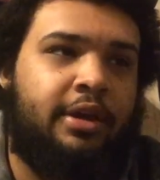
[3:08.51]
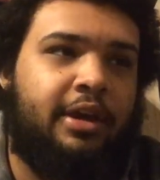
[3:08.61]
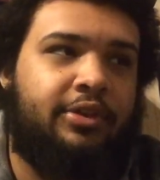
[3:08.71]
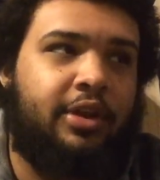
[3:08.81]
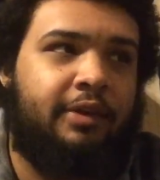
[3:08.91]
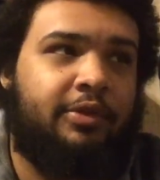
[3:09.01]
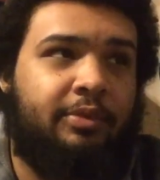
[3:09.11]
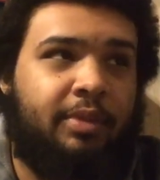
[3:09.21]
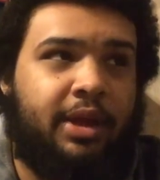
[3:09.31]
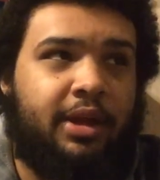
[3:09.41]
as he obviously
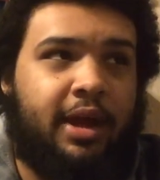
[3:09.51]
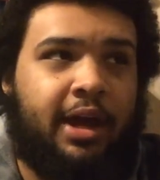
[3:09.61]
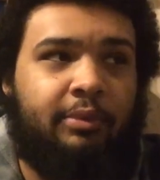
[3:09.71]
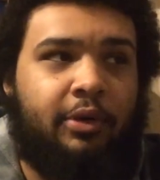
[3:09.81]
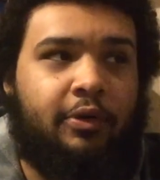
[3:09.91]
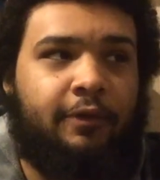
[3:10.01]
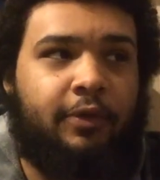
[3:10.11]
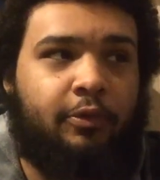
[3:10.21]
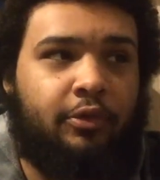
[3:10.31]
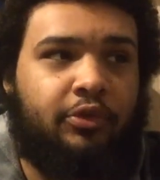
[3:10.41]
beat Adam Cole for
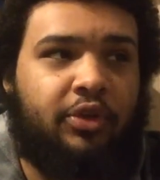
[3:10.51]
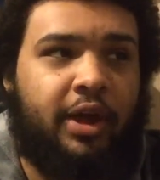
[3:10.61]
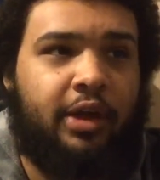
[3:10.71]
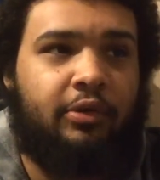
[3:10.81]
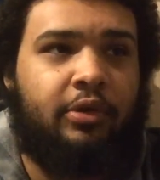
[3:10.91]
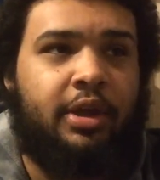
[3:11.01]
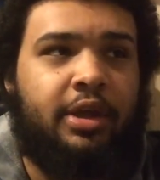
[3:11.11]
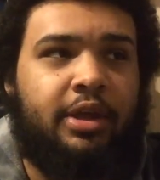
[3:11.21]
the world title.